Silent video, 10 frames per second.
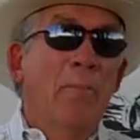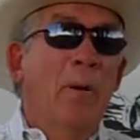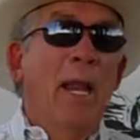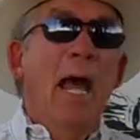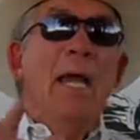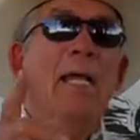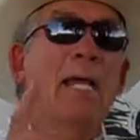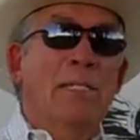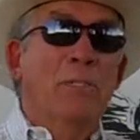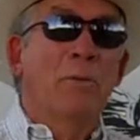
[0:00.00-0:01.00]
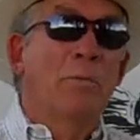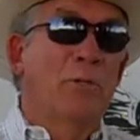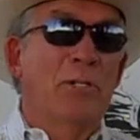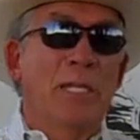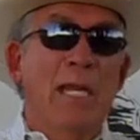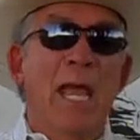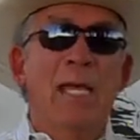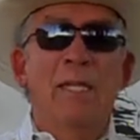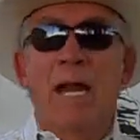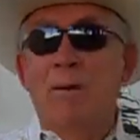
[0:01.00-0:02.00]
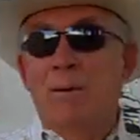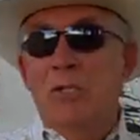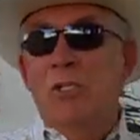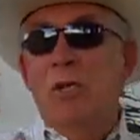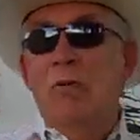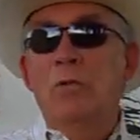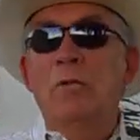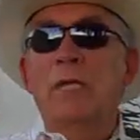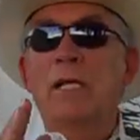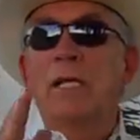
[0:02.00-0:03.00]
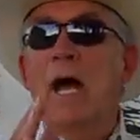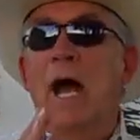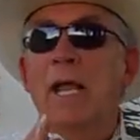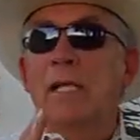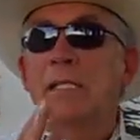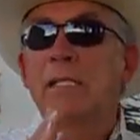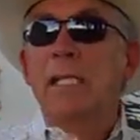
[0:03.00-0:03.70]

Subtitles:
But I got scripture today that I want to show you that God is